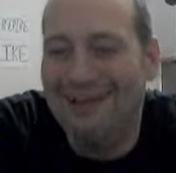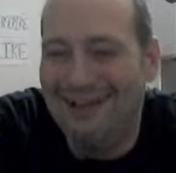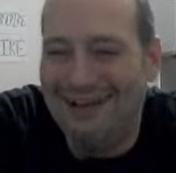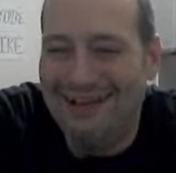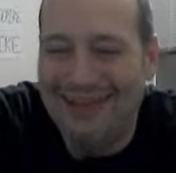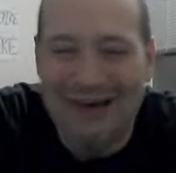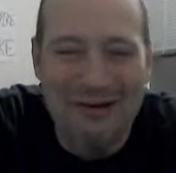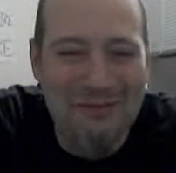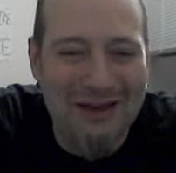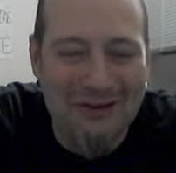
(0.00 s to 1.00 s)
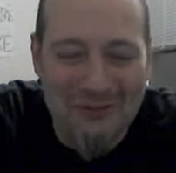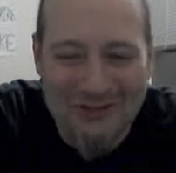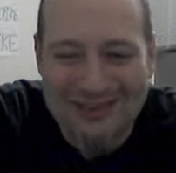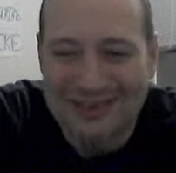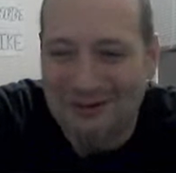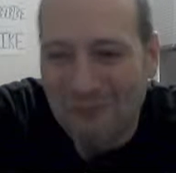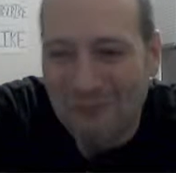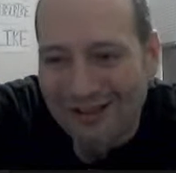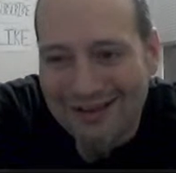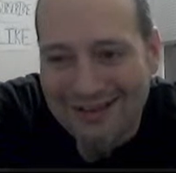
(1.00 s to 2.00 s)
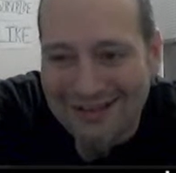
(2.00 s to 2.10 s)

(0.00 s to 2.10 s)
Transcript: That would have been cool to see your wallet.